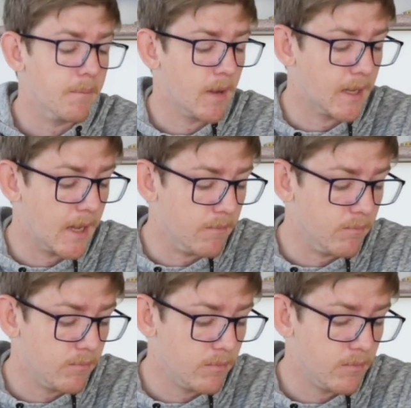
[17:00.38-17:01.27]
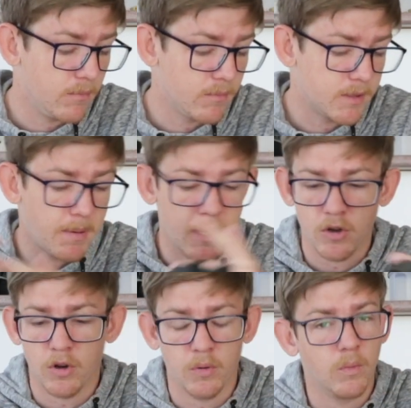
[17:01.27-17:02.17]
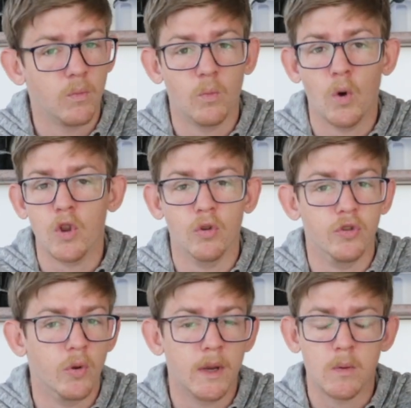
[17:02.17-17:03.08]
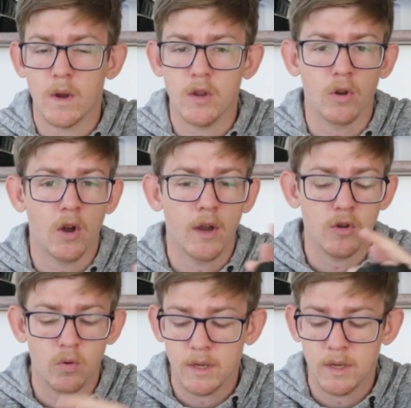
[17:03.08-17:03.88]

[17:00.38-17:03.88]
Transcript: Again, depending on what you're doing, where you're going, your